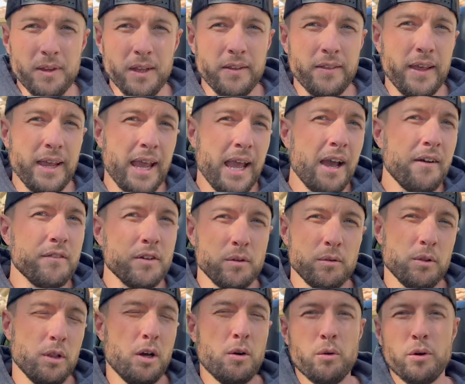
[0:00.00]
they have you
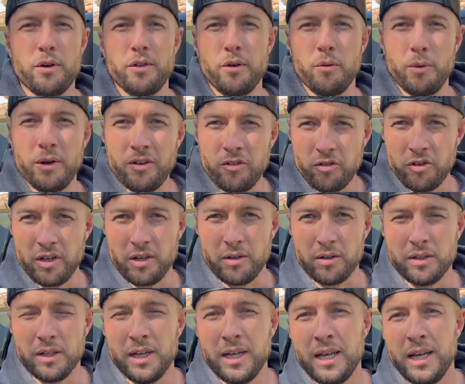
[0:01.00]
lower the
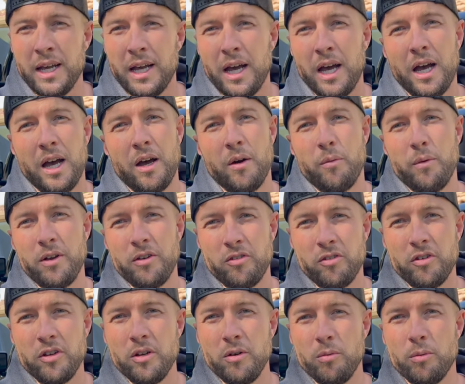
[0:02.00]
windshield, uh,
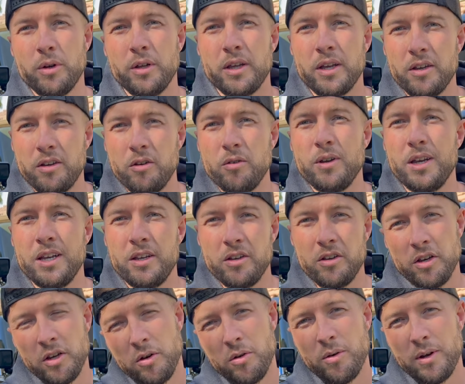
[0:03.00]
which you really do need to
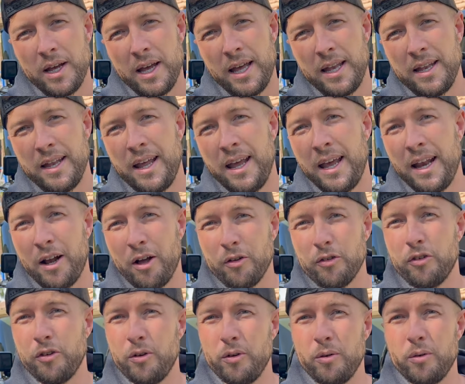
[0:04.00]
do. And it
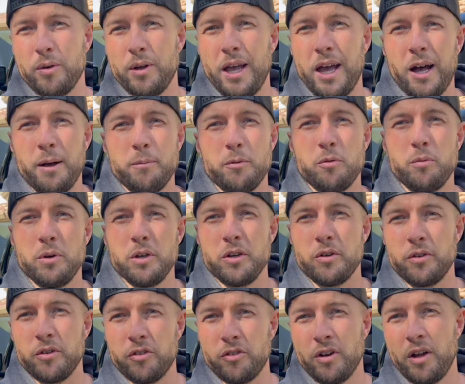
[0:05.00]
also helps when
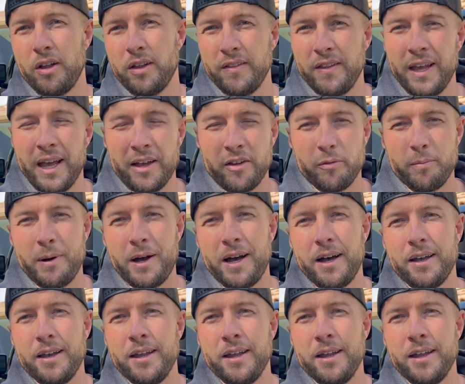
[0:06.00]
you're installing the S P O